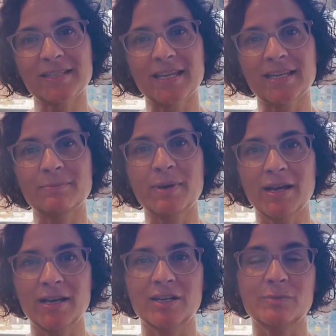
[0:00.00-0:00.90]
again
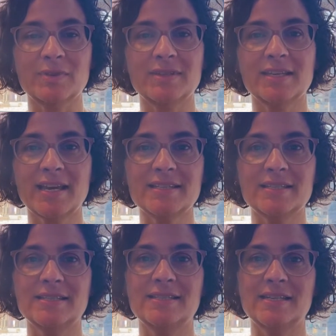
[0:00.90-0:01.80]
partner with the
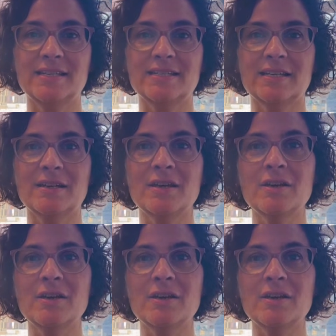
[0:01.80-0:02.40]
Castan Centre